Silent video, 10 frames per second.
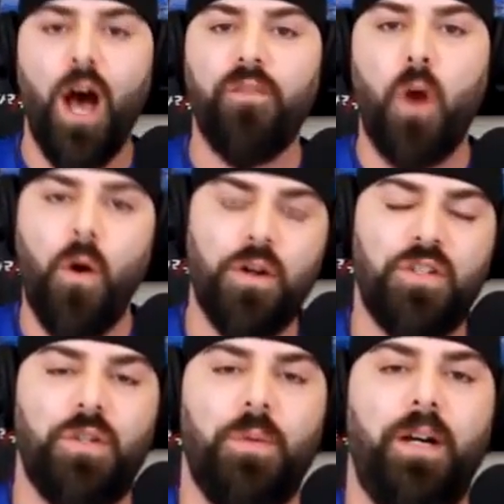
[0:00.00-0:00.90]
Of
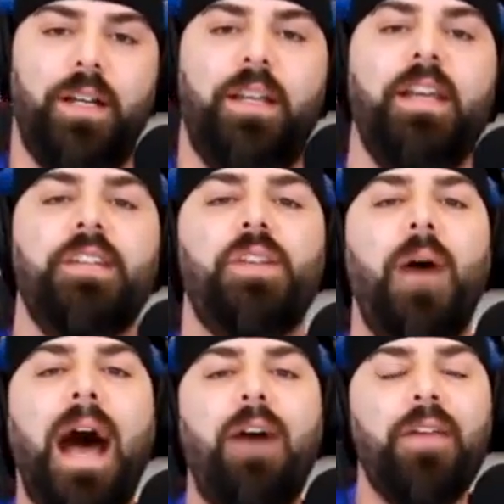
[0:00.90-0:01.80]
course you would. So
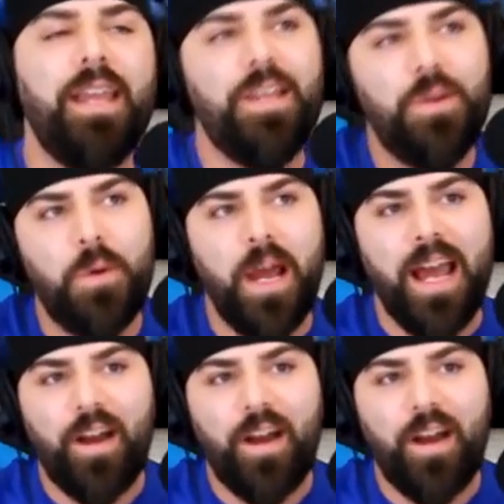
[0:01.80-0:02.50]
how can you